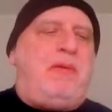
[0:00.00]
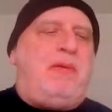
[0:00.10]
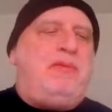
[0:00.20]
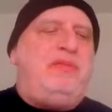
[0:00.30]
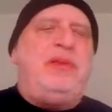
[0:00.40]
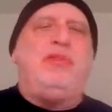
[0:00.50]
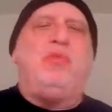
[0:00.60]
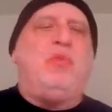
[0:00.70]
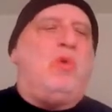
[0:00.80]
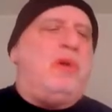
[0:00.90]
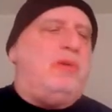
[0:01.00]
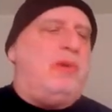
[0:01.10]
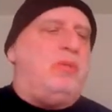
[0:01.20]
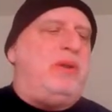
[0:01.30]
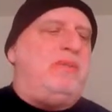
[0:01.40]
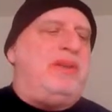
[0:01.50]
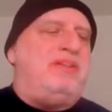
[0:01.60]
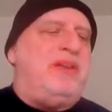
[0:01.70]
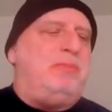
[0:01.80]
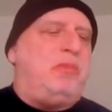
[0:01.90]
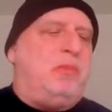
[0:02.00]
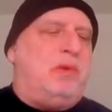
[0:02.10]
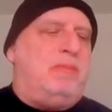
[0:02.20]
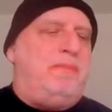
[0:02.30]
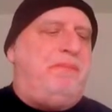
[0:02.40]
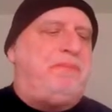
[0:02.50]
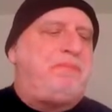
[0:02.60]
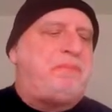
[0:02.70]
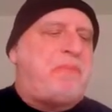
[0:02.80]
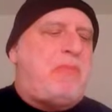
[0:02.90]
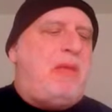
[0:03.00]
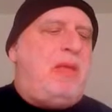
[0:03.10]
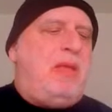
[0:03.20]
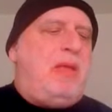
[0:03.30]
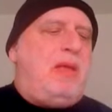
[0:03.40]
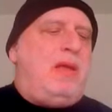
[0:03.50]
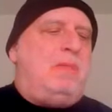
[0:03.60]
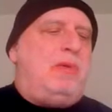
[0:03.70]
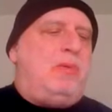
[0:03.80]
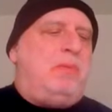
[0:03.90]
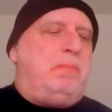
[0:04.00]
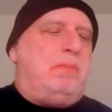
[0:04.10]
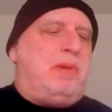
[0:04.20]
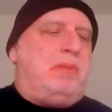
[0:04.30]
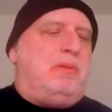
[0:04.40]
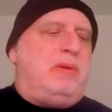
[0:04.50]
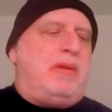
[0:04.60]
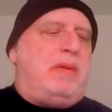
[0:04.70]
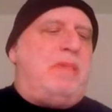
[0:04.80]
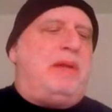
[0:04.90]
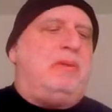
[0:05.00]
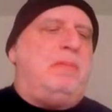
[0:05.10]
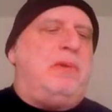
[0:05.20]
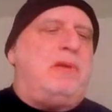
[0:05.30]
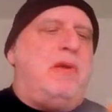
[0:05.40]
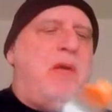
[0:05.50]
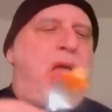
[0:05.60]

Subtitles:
finish one, or I wouldn't even attempt one. But getting back to Booker,